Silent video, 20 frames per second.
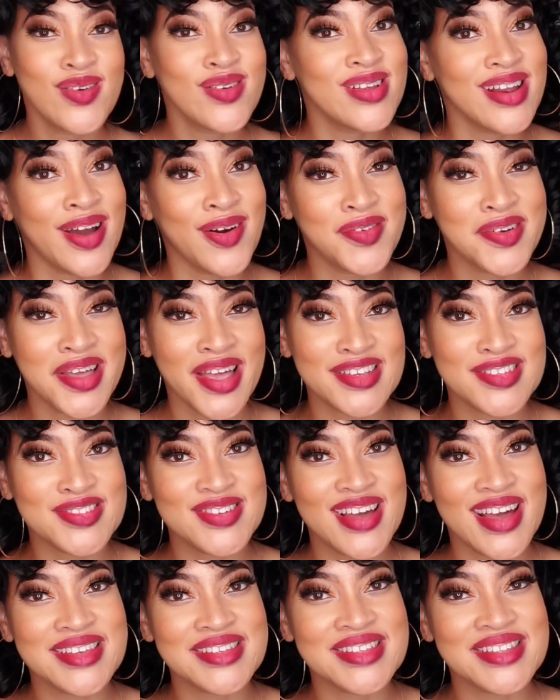and I will catch you
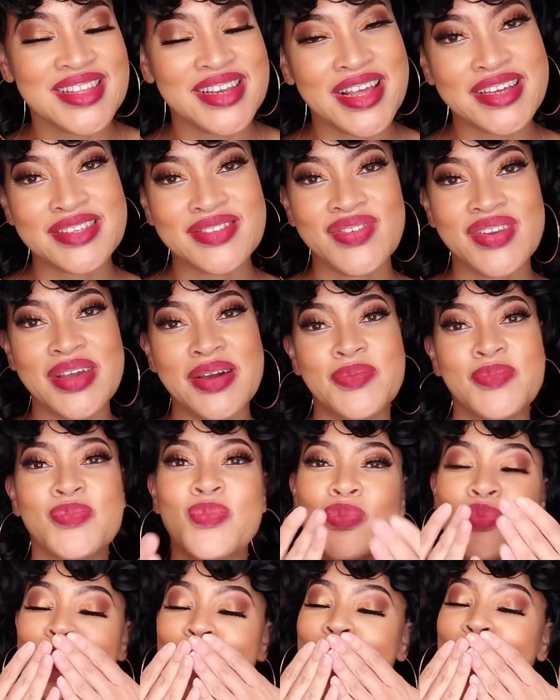guys in the next video.
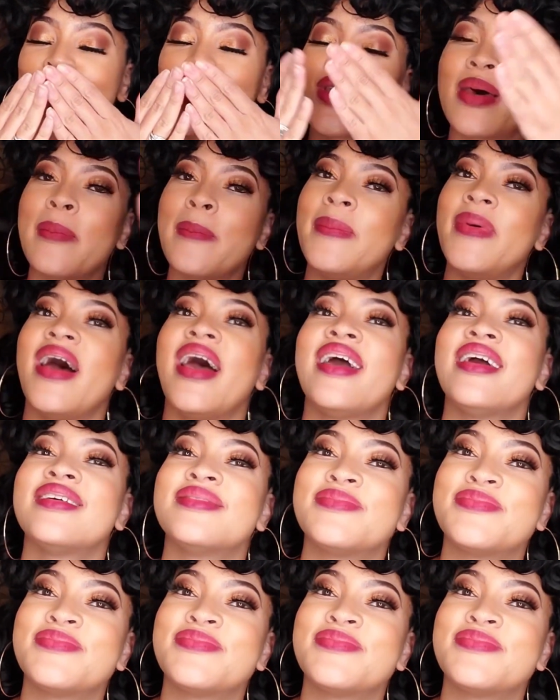Bye.